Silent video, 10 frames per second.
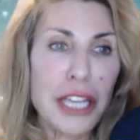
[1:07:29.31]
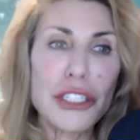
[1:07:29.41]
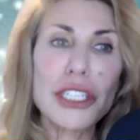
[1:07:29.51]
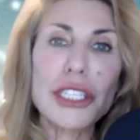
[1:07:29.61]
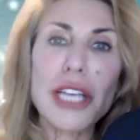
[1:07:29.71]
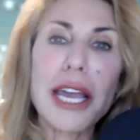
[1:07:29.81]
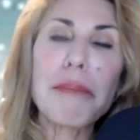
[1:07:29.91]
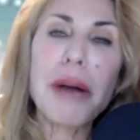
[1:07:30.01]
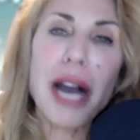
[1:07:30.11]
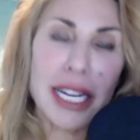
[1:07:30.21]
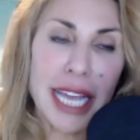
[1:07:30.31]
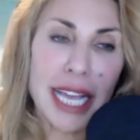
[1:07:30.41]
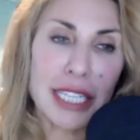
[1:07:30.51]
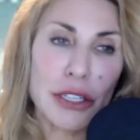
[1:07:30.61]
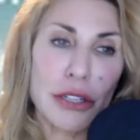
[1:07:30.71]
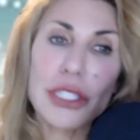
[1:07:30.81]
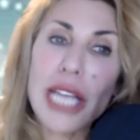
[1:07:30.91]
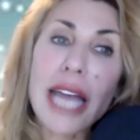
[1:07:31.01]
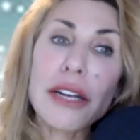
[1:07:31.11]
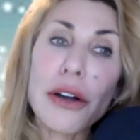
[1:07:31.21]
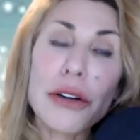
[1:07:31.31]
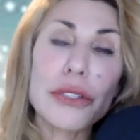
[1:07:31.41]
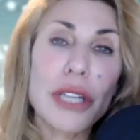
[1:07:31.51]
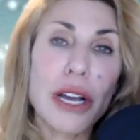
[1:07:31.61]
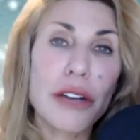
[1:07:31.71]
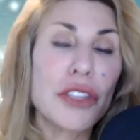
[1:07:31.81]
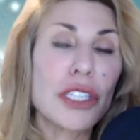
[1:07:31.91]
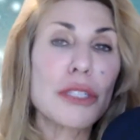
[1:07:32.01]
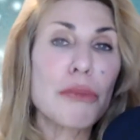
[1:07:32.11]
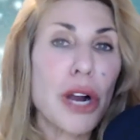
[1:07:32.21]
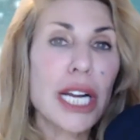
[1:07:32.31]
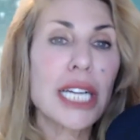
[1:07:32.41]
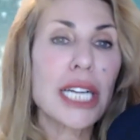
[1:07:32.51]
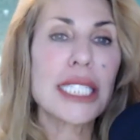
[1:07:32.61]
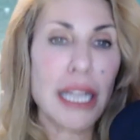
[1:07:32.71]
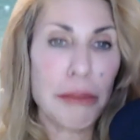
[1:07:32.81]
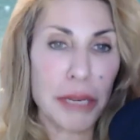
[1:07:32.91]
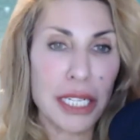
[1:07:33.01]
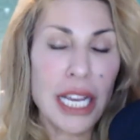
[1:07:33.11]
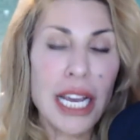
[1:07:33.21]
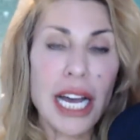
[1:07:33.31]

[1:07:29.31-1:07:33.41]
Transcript: She's a podcast host and host of the Spark Summit,